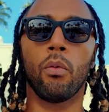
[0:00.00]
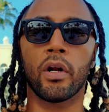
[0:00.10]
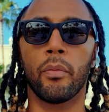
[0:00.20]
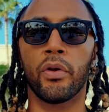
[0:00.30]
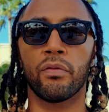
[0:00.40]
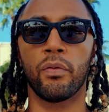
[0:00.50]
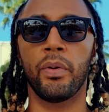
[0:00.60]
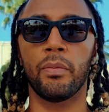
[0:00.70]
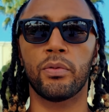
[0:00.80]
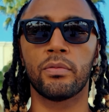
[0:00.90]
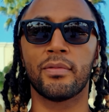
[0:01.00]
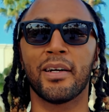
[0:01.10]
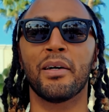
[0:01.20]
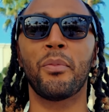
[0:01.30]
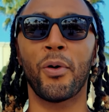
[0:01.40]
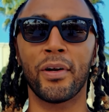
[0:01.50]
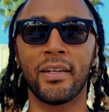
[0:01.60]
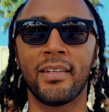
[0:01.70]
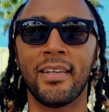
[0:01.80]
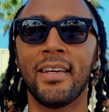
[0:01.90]
What up, beautiful people? Good
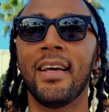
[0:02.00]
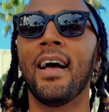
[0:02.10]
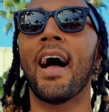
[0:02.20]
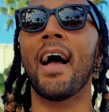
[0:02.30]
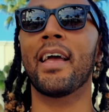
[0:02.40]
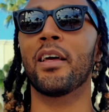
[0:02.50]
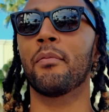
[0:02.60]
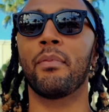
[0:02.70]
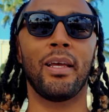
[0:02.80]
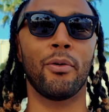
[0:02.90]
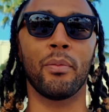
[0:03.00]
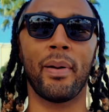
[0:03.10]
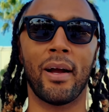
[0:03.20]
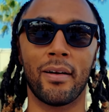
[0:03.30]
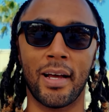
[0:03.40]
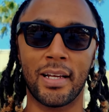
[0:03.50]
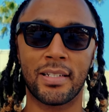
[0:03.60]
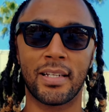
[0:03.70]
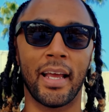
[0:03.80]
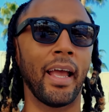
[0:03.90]
morning. I am here in
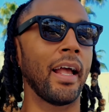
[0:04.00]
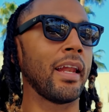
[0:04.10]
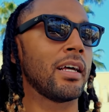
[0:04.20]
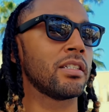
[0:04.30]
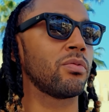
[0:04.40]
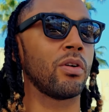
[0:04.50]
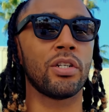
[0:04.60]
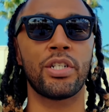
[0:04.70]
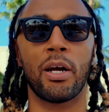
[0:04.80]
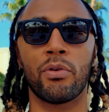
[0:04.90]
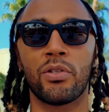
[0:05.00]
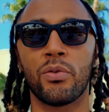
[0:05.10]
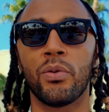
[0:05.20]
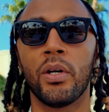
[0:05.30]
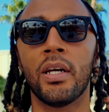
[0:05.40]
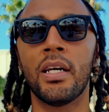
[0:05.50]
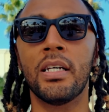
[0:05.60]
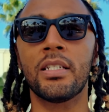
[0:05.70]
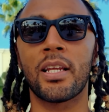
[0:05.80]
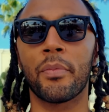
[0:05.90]
paradise, and I just want to share with you
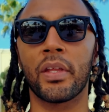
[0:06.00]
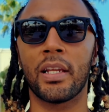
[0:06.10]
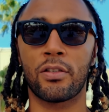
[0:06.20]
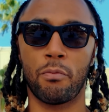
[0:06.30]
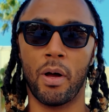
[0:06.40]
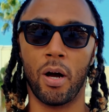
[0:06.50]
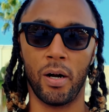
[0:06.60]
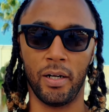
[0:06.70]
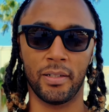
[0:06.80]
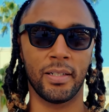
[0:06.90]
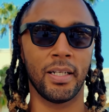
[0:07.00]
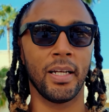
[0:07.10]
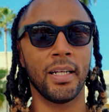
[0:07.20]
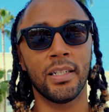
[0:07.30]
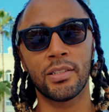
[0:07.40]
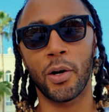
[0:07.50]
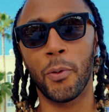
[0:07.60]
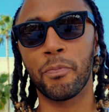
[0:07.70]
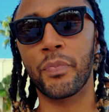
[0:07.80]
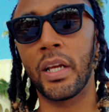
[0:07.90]
something that's on my heart.
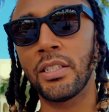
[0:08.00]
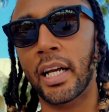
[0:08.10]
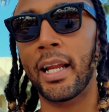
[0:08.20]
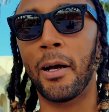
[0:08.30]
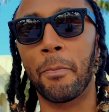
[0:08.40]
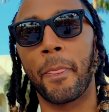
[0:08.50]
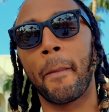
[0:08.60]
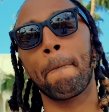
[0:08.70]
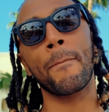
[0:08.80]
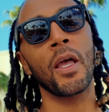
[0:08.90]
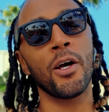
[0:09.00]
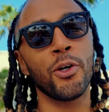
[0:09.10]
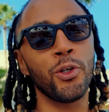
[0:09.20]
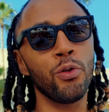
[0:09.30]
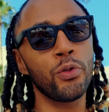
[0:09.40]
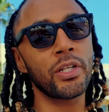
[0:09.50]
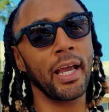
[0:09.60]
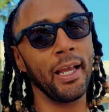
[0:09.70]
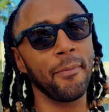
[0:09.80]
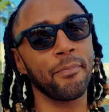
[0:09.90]
So, check it out. You
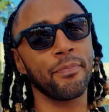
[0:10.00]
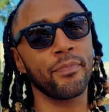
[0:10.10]
say